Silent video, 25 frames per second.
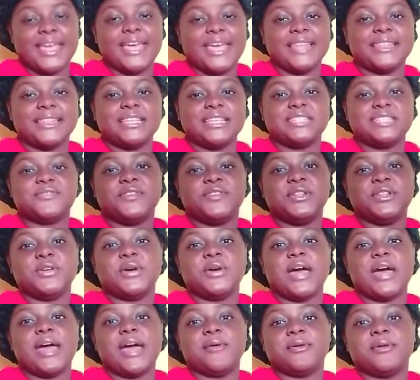in this video,
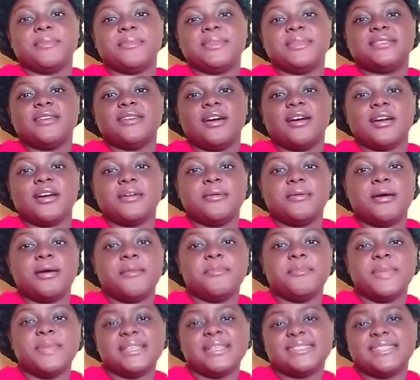I will be talking
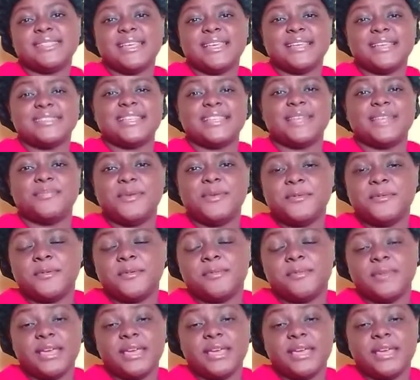about mistakes that people